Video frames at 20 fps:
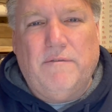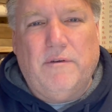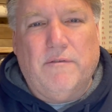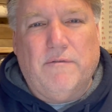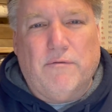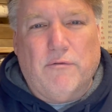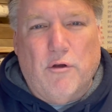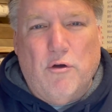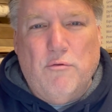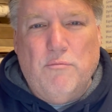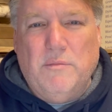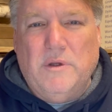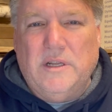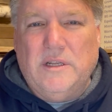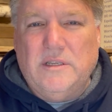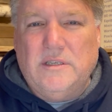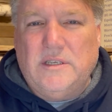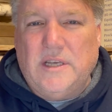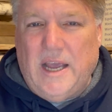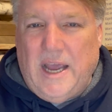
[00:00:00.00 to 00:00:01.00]
of
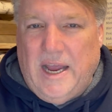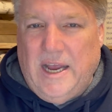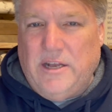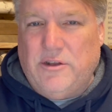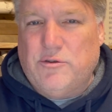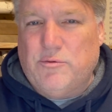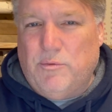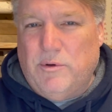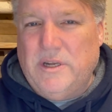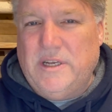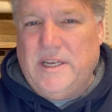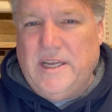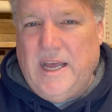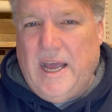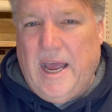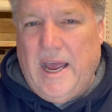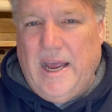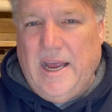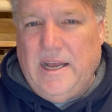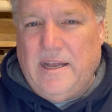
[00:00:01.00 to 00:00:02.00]
Romans
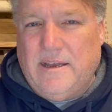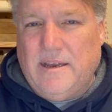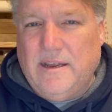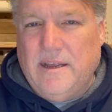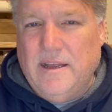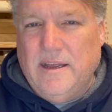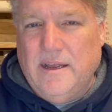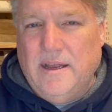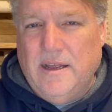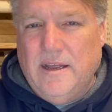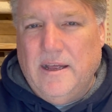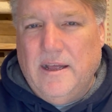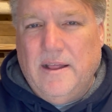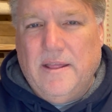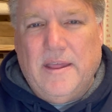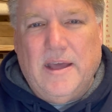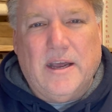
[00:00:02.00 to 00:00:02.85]
8:28,